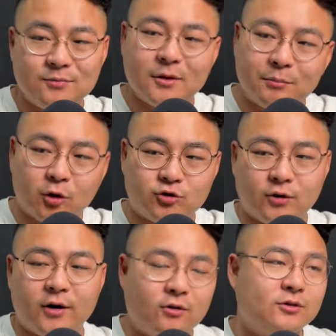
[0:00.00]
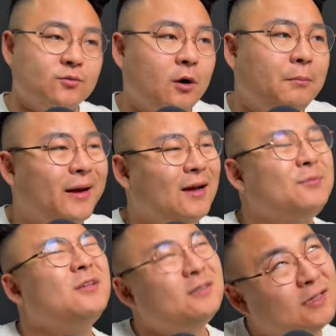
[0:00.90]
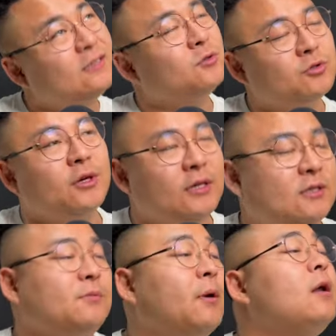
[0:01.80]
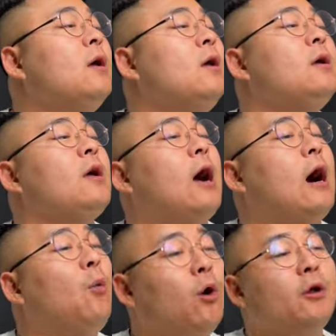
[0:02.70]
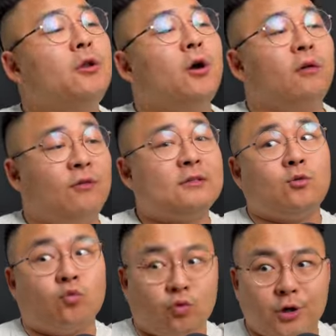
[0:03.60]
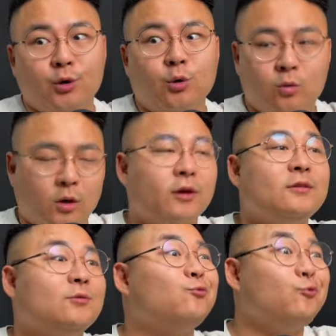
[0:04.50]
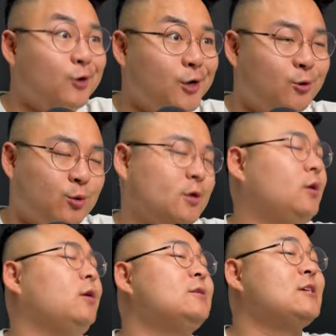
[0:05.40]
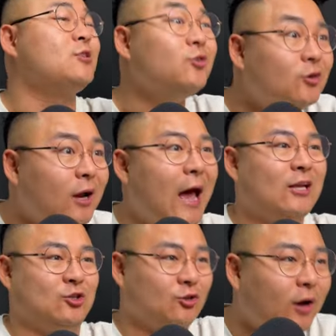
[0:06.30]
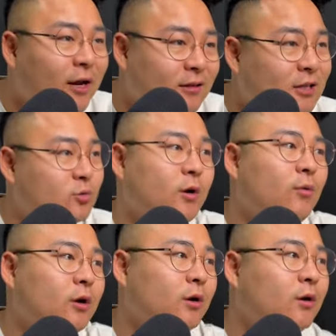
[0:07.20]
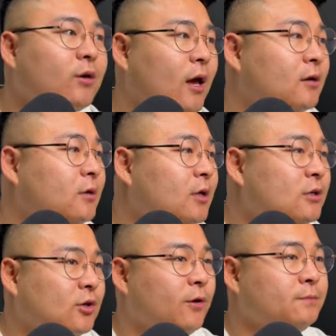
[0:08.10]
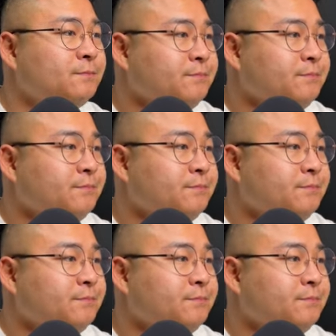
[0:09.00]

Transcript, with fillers: be a bot trader as well, but I mean, that's also easy. But I want to know if he's a real one. He's a real one. You know, he's good at trading. That's what I want to know. Okay. So